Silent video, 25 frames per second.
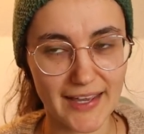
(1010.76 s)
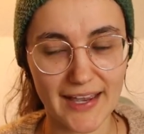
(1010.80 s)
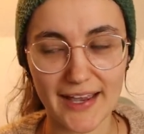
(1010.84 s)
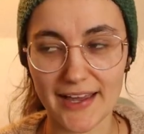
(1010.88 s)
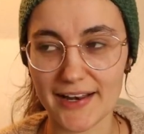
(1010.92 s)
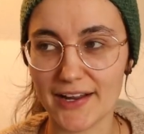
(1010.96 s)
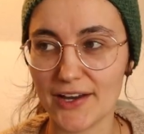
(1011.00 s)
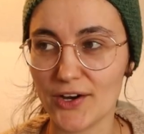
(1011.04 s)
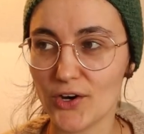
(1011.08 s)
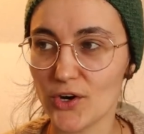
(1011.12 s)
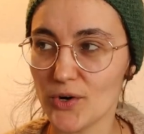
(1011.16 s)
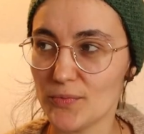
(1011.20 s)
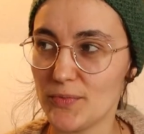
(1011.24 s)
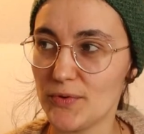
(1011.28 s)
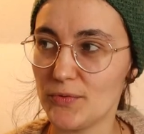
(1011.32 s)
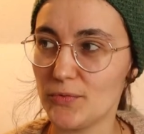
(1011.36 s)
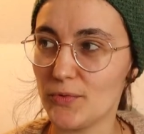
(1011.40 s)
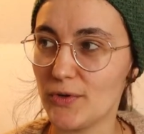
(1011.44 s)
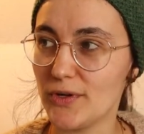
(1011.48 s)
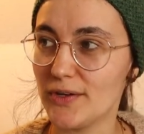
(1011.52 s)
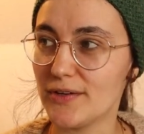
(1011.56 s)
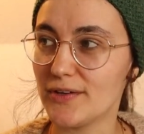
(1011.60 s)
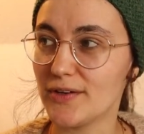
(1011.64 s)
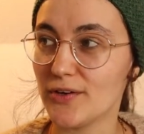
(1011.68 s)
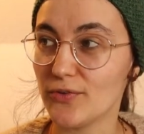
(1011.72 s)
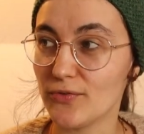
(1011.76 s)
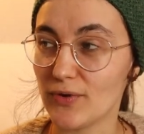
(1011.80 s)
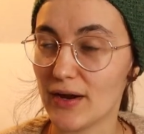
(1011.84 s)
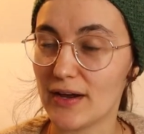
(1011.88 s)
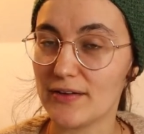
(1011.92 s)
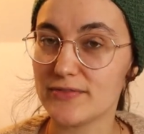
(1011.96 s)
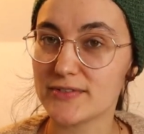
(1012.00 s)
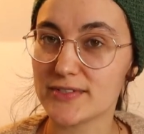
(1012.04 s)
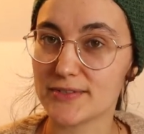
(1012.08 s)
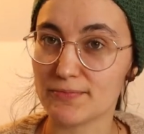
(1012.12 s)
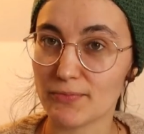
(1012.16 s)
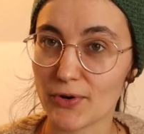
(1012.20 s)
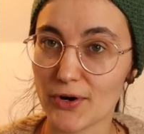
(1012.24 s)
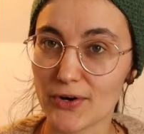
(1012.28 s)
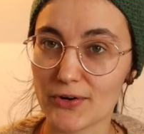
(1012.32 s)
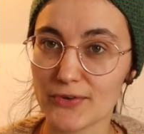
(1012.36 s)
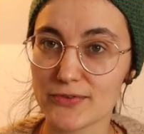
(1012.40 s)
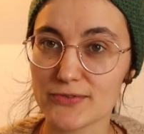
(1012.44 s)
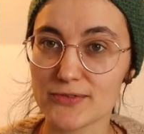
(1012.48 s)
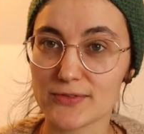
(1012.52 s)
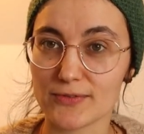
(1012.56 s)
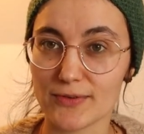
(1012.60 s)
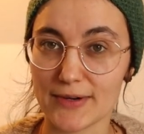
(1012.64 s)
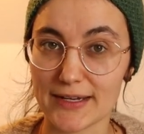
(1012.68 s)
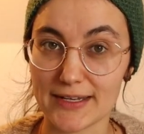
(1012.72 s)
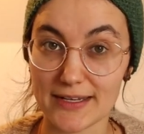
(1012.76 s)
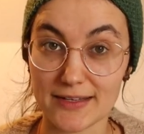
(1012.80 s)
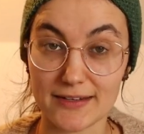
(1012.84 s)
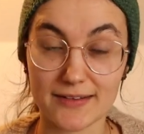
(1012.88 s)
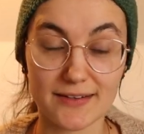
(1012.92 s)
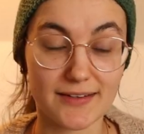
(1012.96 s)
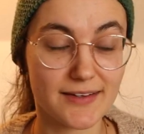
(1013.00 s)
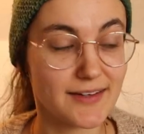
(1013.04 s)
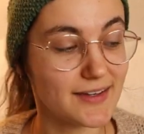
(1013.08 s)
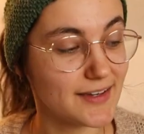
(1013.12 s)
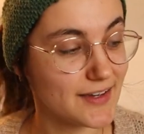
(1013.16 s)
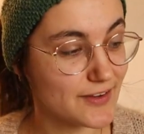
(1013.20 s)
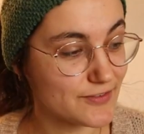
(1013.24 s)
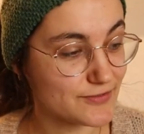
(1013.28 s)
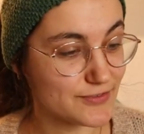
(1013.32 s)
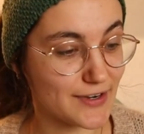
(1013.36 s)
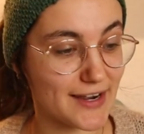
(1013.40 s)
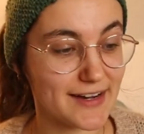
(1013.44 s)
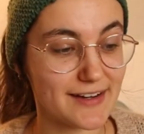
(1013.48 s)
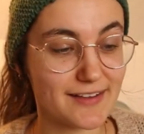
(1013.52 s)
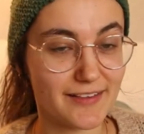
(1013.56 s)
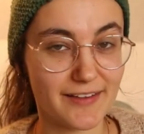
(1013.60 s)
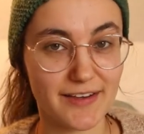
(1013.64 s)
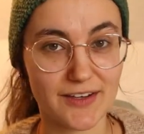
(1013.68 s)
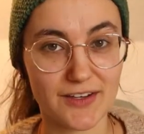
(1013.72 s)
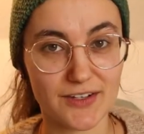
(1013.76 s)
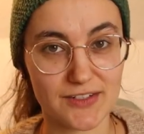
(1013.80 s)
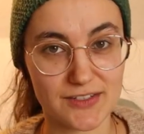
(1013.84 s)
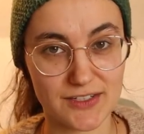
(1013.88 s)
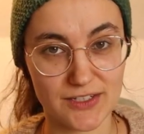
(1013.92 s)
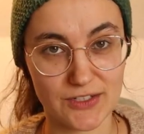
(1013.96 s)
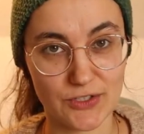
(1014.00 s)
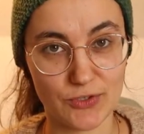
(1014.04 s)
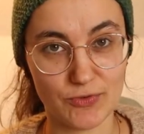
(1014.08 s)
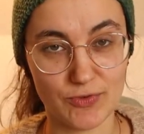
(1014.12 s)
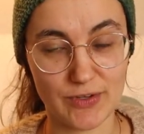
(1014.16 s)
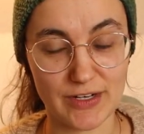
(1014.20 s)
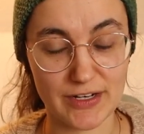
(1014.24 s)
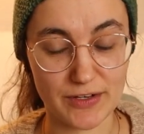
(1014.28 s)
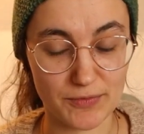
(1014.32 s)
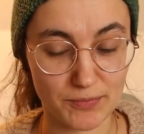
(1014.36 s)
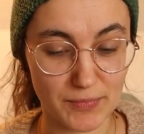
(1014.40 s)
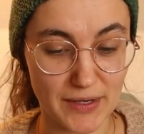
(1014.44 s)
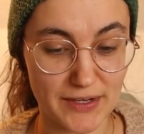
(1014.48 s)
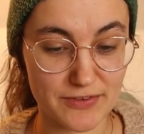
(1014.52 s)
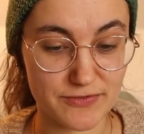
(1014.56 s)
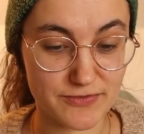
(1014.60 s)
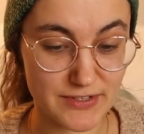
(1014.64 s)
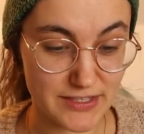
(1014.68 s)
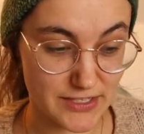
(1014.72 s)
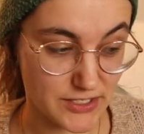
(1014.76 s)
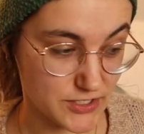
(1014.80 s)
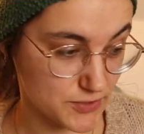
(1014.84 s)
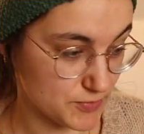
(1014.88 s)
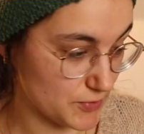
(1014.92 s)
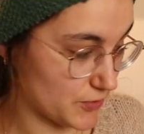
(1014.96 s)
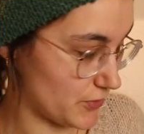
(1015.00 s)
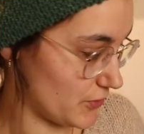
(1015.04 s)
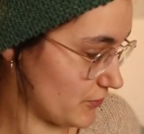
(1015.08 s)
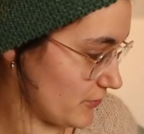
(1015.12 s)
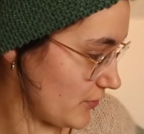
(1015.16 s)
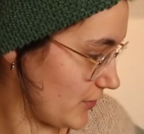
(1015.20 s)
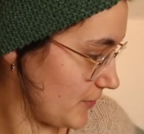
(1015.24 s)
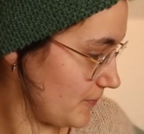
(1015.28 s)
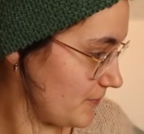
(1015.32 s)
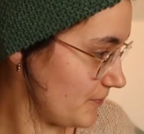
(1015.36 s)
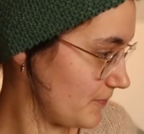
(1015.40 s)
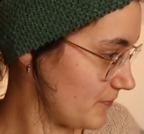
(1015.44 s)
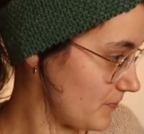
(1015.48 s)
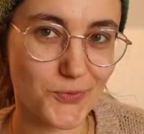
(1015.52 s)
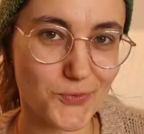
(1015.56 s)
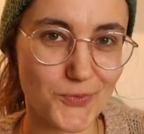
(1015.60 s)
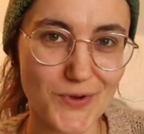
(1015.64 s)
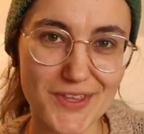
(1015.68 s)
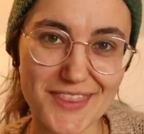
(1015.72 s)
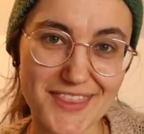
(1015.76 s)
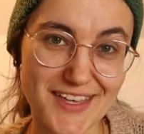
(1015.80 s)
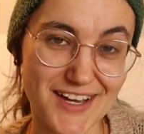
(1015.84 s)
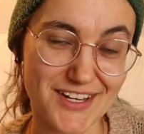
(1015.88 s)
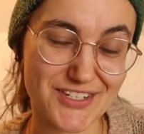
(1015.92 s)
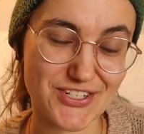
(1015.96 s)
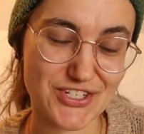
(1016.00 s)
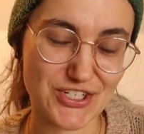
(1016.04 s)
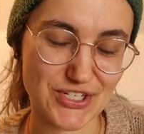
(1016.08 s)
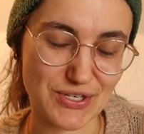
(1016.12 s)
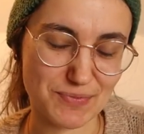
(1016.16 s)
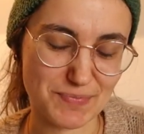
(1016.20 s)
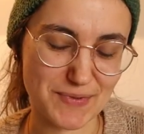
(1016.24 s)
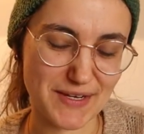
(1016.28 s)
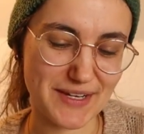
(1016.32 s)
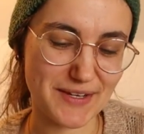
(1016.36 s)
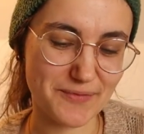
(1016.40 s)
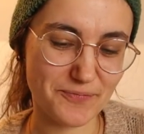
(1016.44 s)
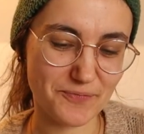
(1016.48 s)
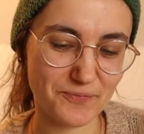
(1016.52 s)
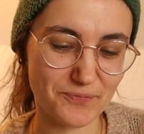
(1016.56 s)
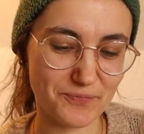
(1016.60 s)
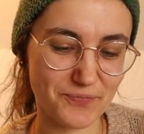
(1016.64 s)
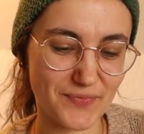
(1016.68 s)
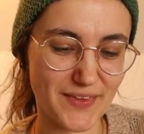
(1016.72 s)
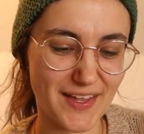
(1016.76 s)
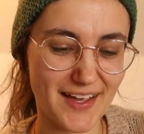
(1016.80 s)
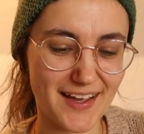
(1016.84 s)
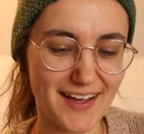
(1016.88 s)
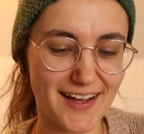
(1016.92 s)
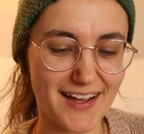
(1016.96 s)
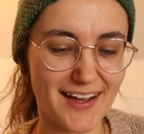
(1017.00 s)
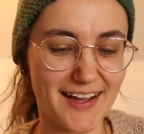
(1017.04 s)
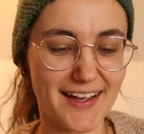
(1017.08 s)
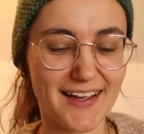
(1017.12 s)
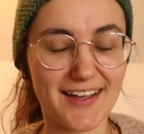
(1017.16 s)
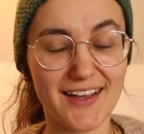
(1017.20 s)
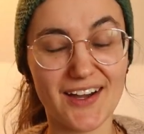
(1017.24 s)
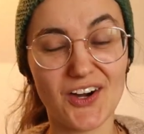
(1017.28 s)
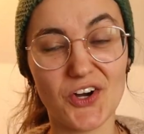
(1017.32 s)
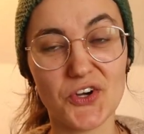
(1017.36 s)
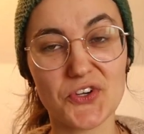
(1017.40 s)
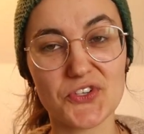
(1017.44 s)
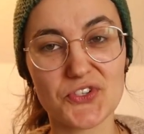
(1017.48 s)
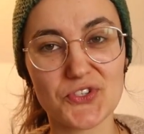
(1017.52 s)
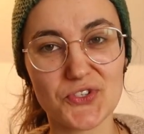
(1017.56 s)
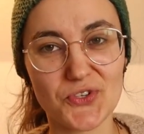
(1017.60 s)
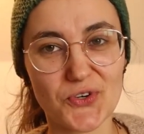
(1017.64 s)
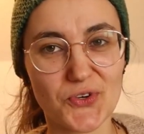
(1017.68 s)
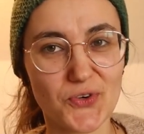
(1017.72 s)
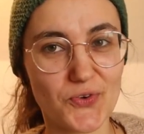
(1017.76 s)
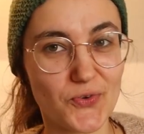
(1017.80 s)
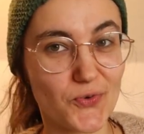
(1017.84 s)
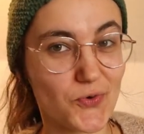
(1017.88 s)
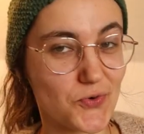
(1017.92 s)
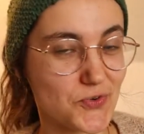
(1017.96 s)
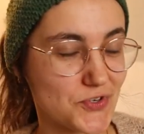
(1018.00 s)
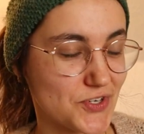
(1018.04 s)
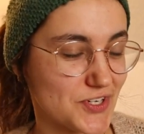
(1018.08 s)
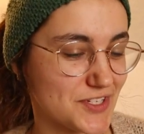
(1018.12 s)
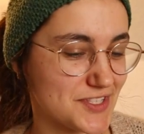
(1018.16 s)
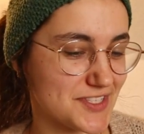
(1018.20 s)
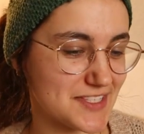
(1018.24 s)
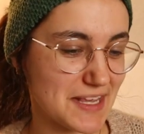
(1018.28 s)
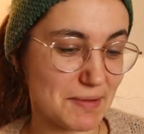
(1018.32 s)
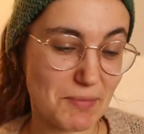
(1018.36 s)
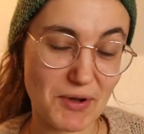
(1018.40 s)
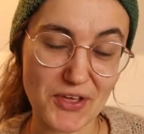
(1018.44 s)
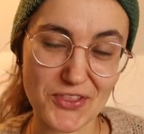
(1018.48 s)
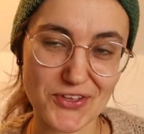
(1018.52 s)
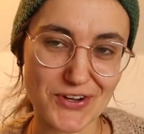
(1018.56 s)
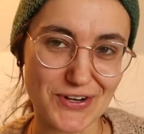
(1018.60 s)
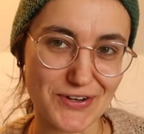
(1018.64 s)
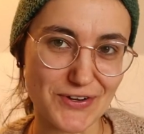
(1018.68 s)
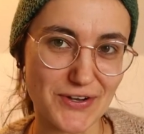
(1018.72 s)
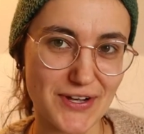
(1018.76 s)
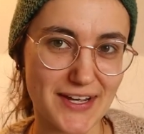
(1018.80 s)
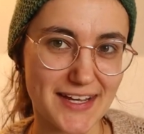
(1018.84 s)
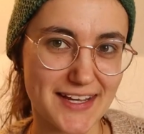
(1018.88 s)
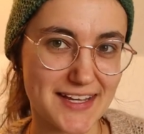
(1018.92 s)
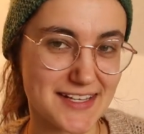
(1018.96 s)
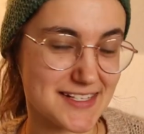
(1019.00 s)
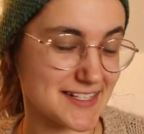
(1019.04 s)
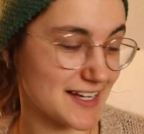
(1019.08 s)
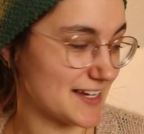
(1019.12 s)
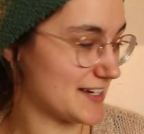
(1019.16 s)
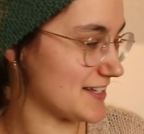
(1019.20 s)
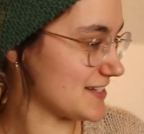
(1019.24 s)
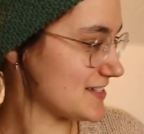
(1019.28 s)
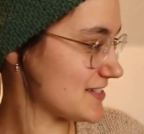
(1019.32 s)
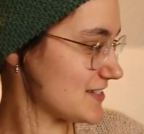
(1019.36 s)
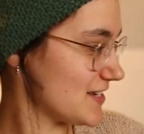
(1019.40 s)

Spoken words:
And I hope it will arrive tomorrow so I can finally continue knitting my Felix pullover. With that shipping, I also ordered some other exciting